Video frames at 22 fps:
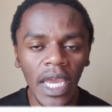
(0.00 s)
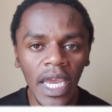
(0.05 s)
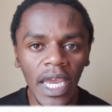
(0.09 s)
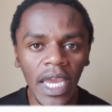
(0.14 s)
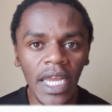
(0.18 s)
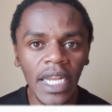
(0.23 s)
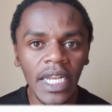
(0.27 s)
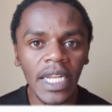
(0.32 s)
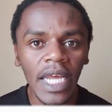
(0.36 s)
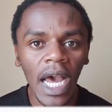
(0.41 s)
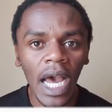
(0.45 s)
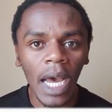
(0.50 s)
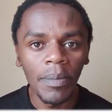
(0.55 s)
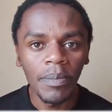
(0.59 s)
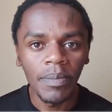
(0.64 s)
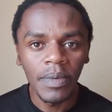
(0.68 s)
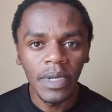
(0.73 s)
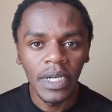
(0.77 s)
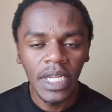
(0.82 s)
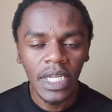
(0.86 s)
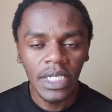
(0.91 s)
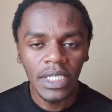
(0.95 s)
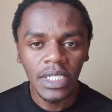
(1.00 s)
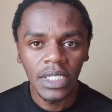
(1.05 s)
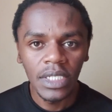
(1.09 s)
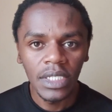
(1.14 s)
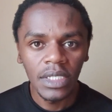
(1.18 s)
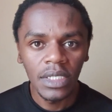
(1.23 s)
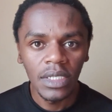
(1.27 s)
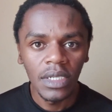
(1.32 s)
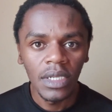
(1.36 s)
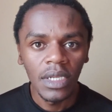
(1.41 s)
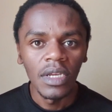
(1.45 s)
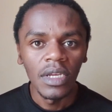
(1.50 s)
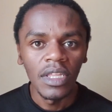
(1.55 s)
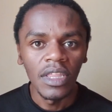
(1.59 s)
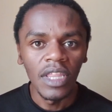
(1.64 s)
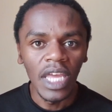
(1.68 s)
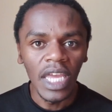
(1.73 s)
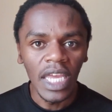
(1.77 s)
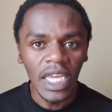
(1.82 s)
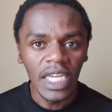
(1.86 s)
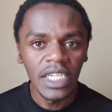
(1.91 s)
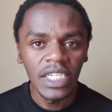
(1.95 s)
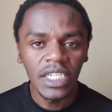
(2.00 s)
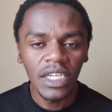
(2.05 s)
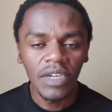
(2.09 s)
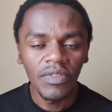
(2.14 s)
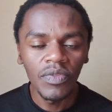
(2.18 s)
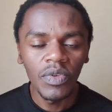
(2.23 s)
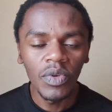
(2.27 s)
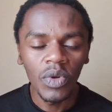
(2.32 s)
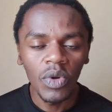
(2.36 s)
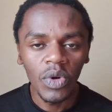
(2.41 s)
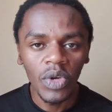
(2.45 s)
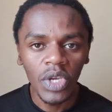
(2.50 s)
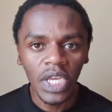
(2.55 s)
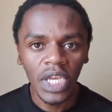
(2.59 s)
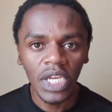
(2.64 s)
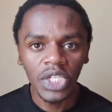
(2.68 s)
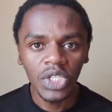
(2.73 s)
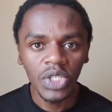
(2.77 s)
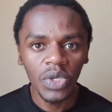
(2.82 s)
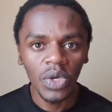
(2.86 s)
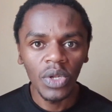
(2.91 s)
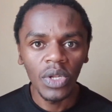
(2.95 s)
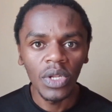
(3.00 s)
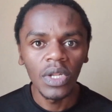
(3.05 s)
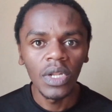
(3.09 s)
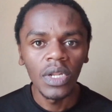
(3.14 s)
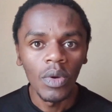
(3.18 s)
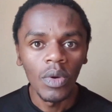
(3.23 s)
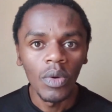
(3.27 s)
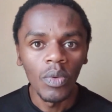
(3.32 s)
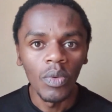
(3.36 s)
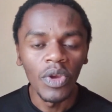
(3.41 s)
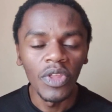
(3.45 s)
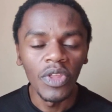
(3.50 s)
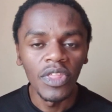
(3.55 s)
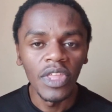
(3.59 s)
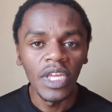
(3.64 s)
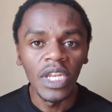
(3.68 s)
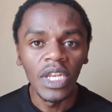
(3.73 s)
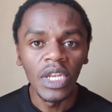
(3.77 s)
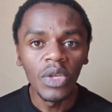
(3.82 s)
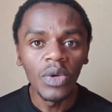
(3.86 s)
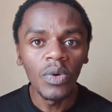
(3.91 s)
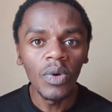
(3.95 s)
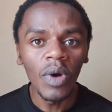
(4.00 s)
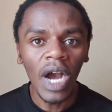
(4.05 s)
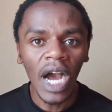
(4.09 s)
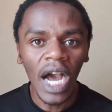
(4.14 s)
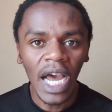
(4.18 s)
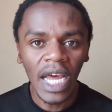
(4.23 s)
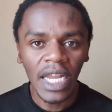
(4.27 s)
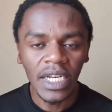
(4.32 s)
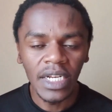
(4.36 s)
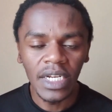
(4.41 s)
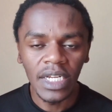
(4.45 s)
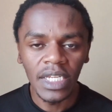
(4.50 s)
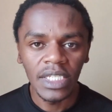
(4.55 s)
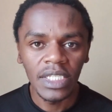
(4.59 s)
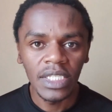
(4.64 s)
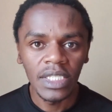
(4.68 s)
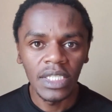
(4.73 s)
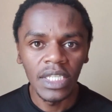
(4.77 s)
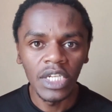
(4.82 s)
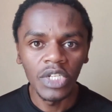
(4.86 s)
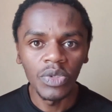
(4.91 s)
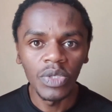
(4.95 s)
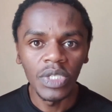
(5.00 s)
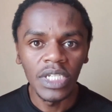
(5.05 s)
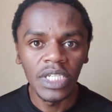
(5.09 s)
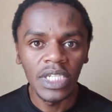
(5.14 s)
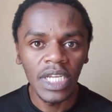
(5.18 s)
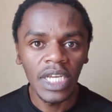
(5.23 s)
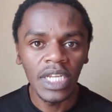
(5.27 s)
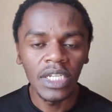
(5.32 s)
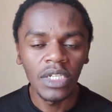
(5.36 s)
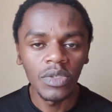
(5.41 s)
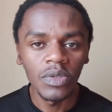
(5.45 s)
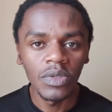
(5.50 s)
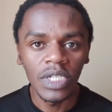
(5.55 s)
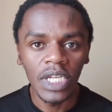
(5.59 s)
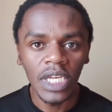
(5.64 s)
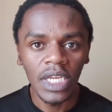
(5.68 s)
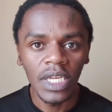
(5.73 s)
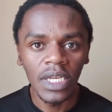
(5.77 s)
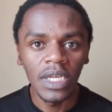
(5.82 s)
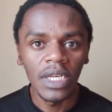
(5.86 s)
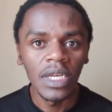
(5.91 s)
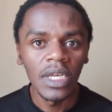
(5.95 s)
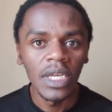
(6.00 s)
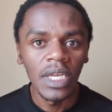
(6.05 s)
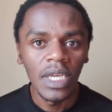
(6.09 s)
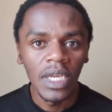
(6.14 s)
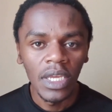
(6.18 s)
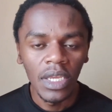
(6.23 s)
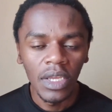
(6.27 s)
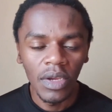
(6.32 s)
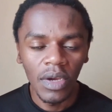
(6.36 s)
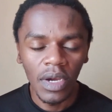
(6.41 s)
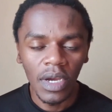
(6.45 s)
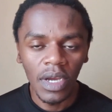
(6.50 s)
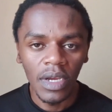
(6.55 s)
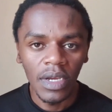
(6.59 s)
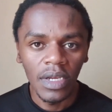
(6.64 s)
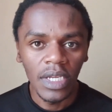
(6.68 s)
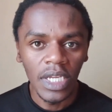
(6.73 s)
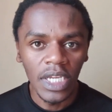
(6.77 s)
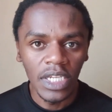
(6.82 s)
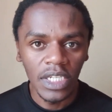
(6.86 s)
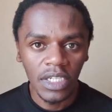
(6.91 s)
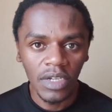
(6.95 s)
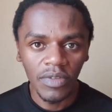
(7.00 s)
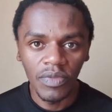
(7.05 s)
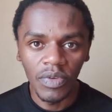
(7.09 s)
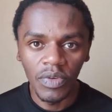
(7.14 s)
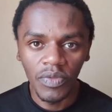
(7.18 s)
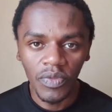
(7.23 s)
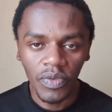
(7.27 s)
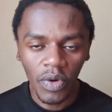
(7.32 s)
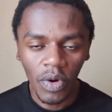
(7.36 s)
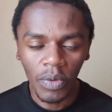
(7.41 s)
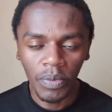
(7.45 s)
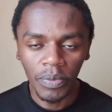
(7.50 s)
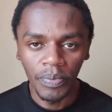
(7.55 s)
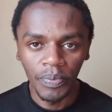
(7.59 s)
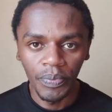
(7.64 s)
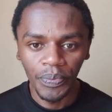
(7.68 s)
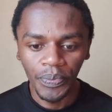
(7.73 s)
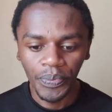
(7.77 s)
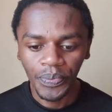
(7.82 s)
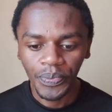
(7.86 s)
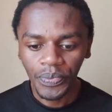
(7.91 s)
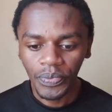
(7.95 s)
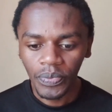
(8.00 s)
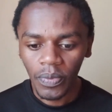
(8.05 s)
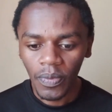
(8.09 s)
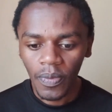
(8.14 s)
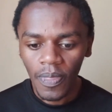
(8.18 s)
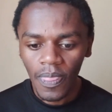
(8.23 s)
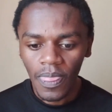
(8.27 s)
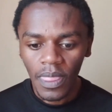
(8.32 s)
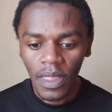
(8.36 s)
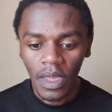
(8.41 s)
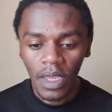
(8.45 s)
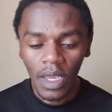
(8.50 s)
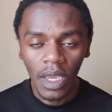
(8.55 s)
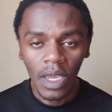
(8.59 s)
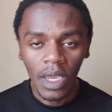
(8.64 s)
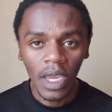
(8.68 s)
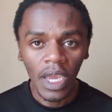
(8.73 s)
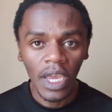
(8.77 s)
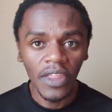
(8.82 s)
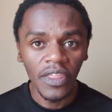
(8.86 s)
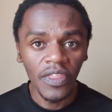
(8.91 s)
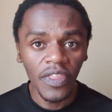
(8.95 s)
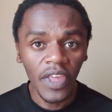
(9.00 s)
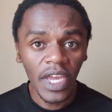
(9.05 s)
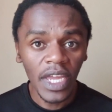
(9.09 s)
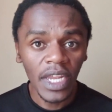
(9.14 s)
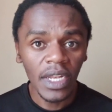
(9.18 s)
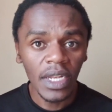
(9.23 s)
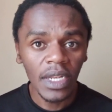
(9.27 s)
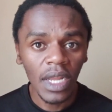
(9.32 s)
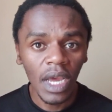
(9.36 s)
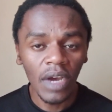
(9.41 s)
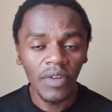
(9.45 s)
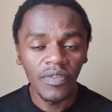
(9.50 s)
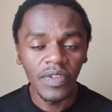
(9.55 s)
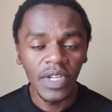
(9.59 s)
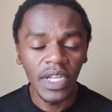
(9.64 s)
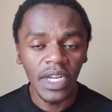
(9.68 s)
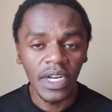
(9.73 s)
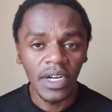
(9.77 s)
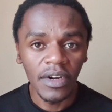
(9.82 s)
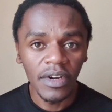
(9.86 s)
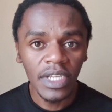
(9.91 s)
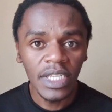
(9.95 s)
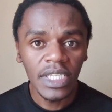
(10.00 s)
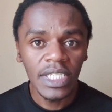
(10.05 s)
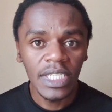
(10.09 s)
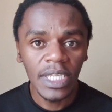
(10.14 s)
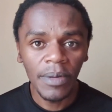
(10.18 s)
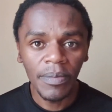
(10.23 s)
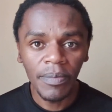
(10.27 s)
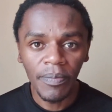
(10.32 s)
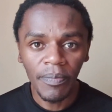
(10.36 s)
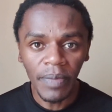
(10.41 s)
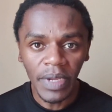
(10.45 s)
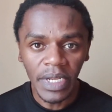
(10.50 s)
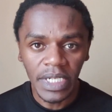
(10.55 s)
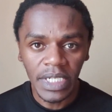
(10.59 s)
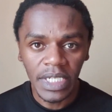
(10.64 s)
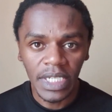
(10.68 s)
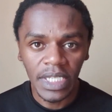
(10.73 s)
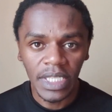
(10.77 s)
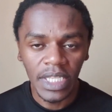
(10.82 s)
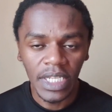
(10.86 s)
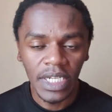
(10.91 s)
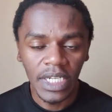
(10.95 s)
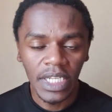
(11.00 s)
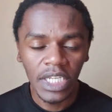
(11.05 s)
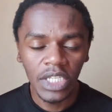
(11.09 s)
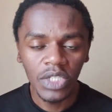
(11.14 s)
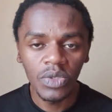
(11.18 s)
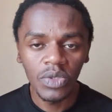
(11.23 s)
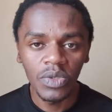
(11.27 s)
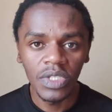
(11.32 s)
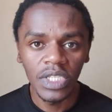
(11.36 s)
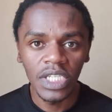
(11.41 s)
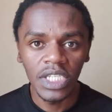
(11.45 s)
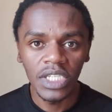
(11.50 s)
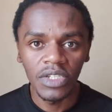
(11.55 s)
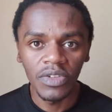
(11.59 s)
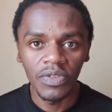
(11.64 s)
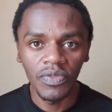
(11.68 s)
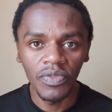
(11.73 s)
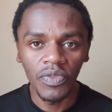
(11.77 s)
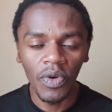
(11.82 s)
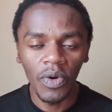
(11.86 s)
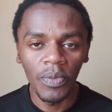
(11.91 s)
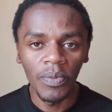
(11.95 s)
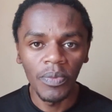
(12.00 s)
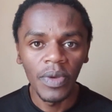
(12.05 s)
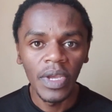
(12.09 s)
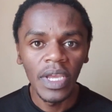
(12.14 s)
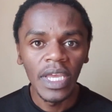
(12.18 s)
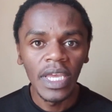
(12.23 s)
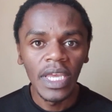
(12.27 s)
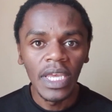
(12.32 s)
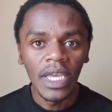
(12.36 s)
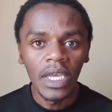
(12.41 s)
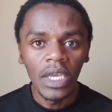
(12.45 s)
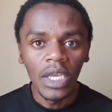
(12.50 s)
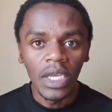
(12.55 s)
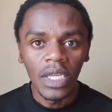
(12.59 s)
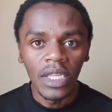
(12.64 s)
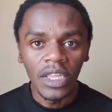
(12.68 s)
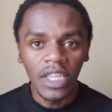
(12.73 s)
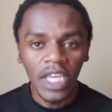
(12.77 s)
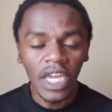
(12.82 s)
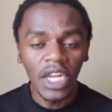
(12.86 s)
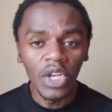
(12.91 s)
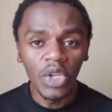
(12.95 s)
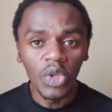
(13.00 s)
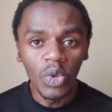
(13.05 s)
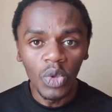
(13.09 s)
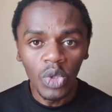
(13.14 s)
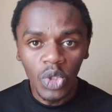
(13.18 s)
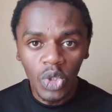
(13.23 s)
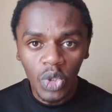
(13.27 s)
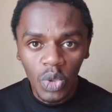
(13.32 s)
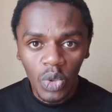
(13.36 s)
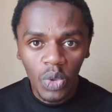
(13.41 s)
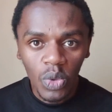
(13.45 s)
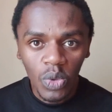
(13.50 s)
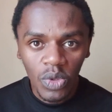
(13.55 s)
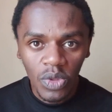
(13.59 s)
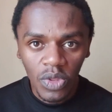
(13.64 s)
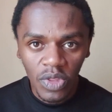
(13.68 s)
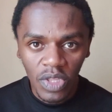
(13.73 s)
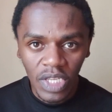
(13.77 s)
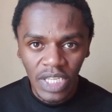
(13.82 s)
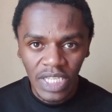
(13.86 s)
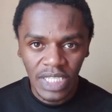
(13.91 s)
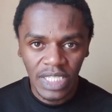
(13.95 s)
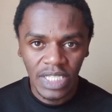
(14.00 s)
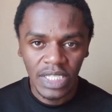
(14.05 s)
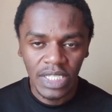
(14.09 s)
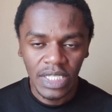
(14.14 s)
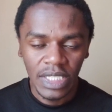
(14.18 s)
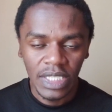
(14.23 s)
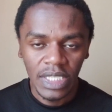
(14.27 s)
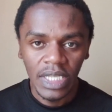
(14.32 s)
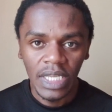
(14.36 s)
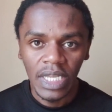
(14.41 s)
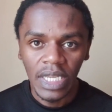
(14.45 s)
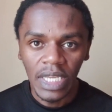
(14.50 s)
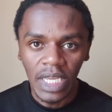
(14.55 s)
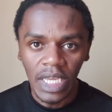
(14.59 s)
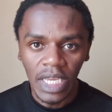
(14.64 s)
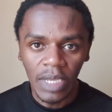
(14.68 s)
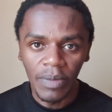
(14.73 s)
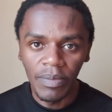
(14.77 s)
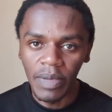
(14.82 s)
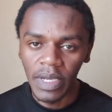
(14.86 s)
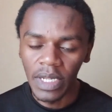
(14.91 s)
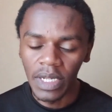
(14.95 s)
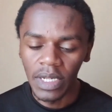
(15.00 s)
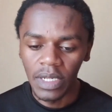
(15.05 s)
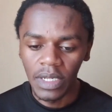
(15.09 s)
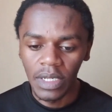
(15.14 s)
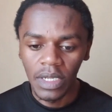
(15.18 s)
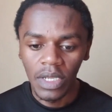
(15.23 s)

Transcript: and update the interview location with the new address that you intend to take your interview from. And then after resubmitting the DS260 form, then you do this email.